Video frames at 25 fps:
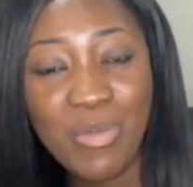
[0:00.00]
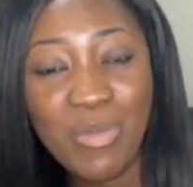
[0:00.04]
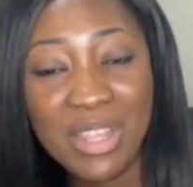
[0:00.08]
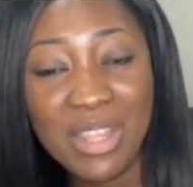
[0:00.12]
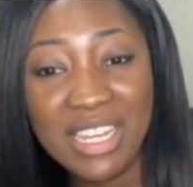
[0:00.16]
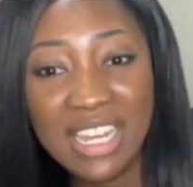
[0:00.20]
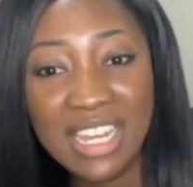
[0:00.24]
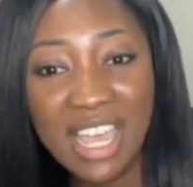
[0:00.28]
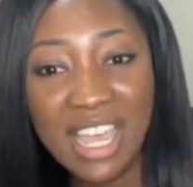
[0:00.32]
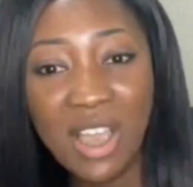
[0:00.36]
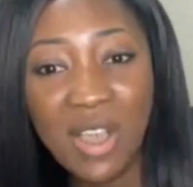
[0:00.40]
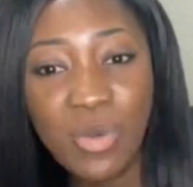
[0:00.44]

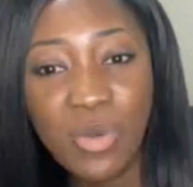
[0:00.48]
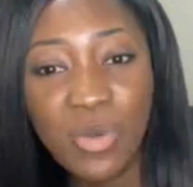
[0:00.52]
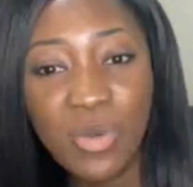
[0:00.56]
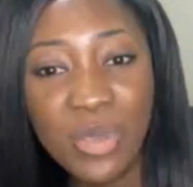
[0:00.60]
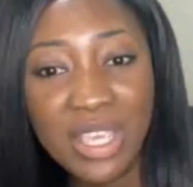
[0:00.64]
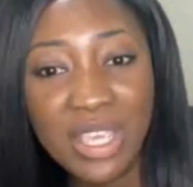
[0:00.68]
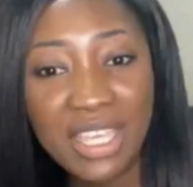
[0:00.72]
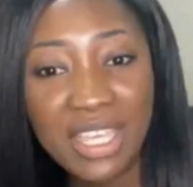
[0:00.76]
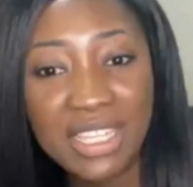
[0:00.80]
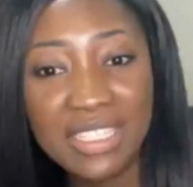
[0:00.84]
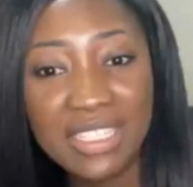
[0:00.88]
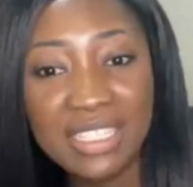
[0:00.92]
But now
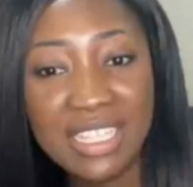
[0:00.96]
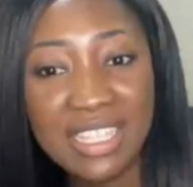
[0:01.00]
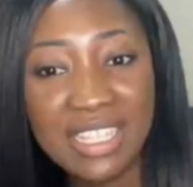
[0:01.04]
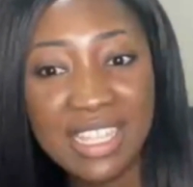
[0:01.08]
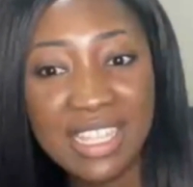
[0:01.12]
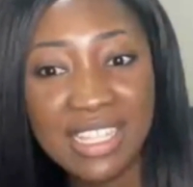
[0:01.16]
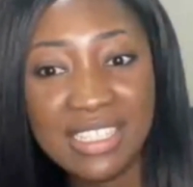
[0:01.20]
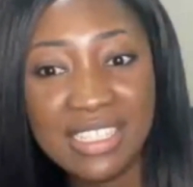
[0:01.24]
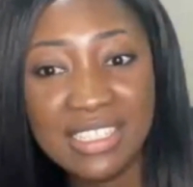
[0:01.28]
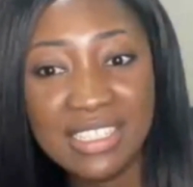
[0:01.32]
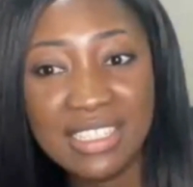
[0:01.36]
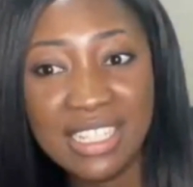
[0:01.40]
we can
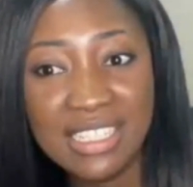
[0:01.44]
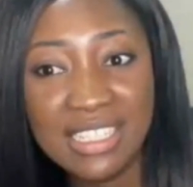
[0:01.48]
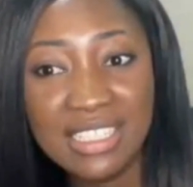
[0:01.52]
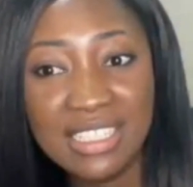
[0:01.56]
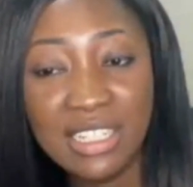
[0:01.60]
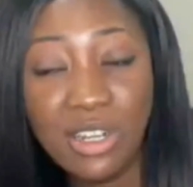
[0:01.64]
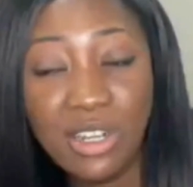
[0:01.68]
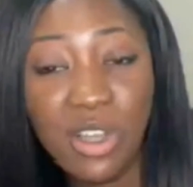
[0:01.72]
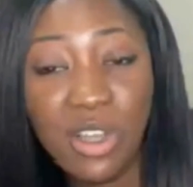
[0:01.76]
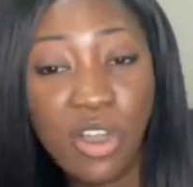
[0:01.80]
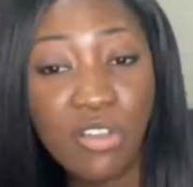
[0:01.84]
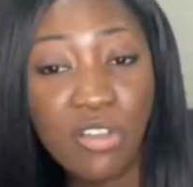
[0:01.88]
see that
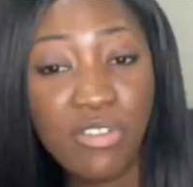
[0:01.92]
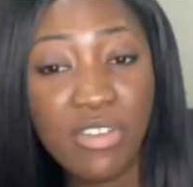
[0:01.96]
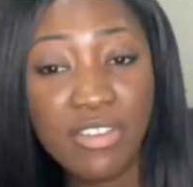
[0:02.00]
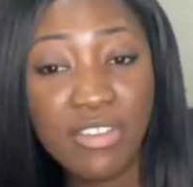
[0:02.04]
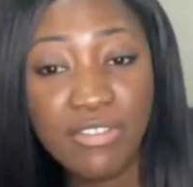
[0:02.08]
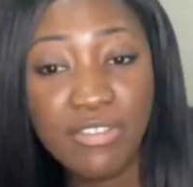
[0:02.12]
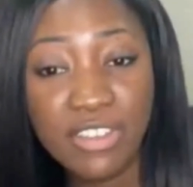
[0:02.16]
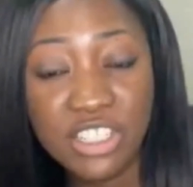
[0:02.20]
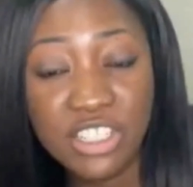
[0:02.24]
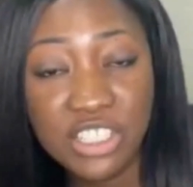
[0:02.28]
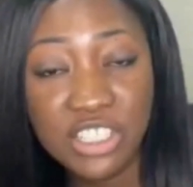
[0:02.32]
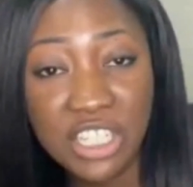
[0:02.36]
there's a lot of
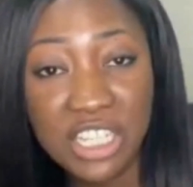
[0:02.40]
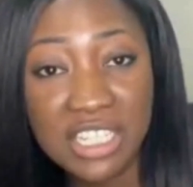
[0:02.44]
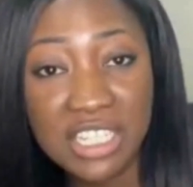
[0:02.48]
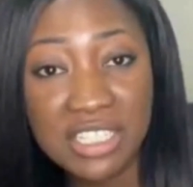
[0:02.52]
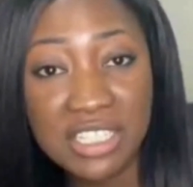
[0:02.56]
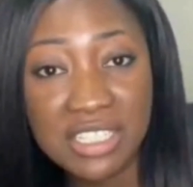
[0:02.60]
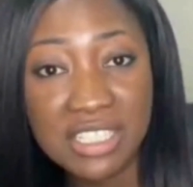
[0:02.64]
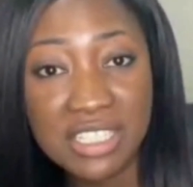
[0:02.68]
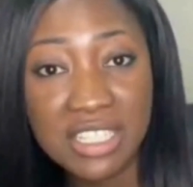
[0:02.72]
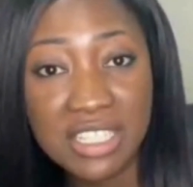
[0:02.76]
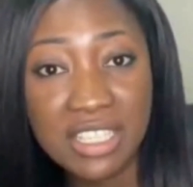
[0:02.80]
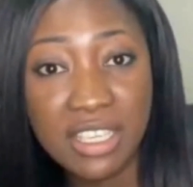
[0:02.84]

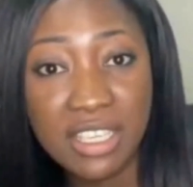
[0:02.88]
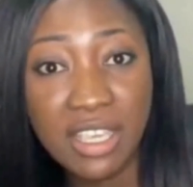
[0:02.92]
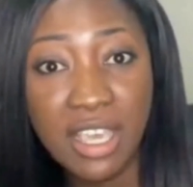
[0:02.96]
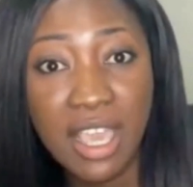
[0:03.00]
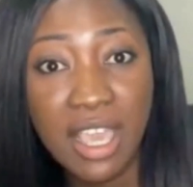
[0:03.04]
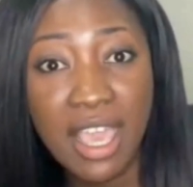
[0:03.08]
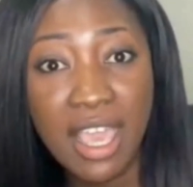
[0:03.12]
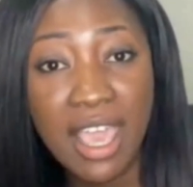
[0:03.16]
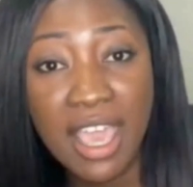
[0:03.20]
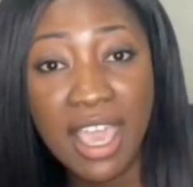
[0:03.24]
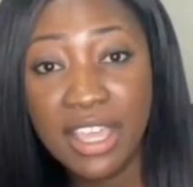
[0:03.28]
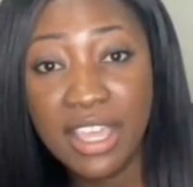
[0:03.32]

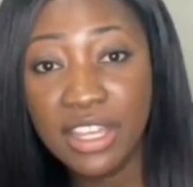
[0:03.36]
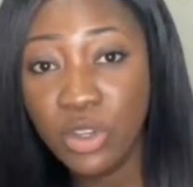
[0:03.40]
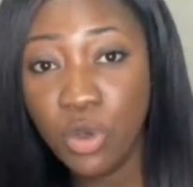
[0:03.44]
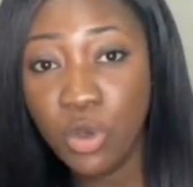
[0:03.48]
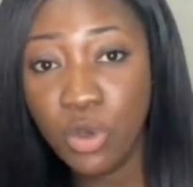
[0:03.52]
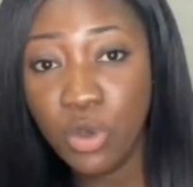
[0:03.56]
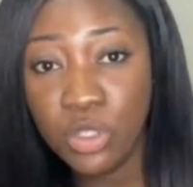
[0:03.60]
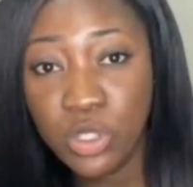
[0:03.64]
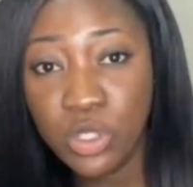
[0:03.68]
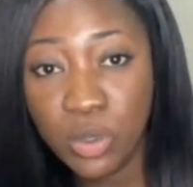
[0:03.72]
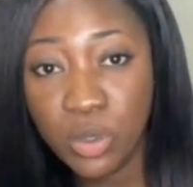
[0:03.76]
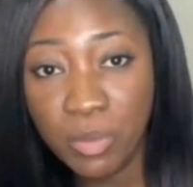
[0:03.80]
efficiency
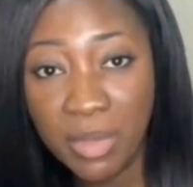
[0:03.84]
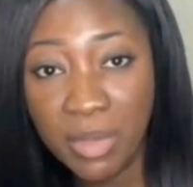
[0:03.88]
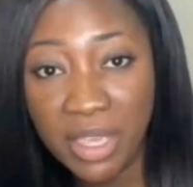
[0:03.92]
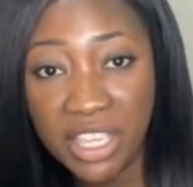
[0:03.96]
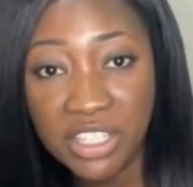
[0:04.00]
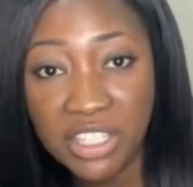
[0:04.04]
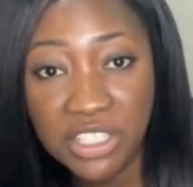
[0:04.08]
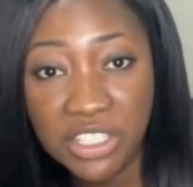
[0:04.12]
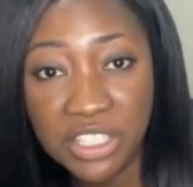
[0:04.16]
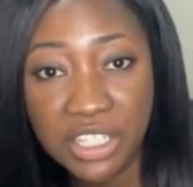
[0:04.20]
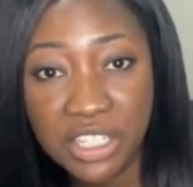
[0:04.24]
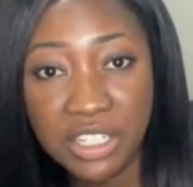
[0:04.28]
and
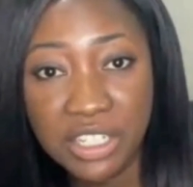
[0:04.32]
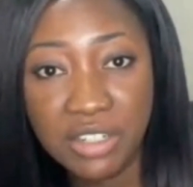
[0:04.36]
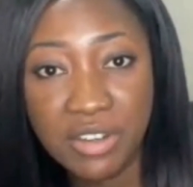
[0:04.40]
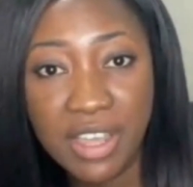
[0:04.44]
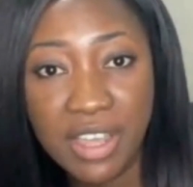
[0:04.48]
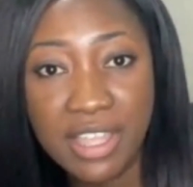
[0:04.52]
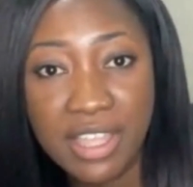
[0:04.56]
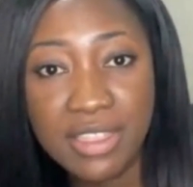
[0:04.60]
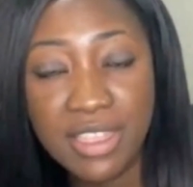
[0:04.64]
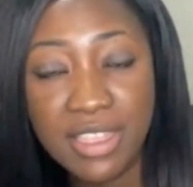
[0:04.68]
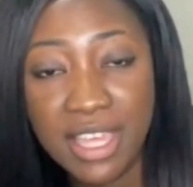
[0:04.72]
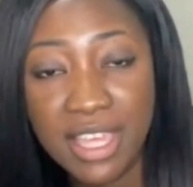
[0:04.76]
automation,
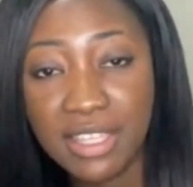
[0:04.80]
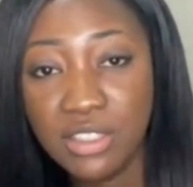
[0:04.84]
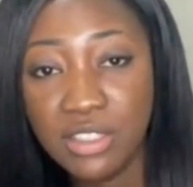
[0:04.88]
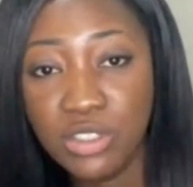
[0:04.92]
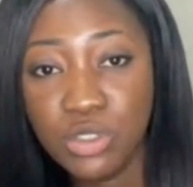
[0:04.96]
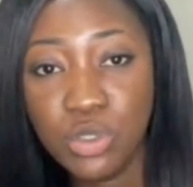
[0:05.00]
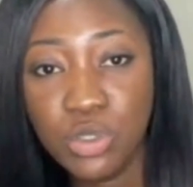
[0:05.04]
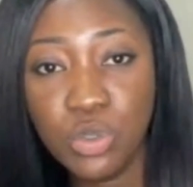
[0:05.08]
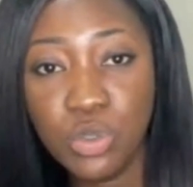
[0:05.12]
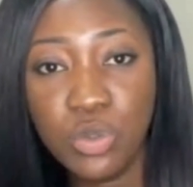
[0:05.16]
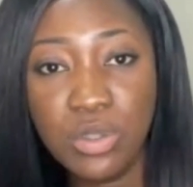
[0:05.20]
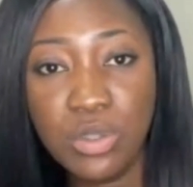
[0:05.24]
right?
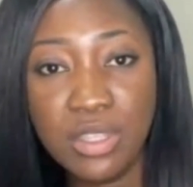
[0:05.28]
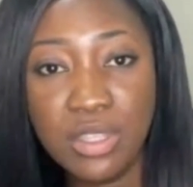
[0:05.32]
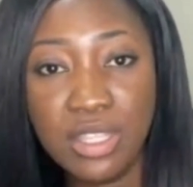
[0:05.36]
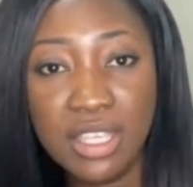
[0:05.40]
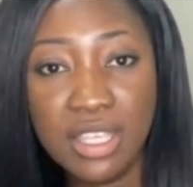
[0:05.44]
Thanks to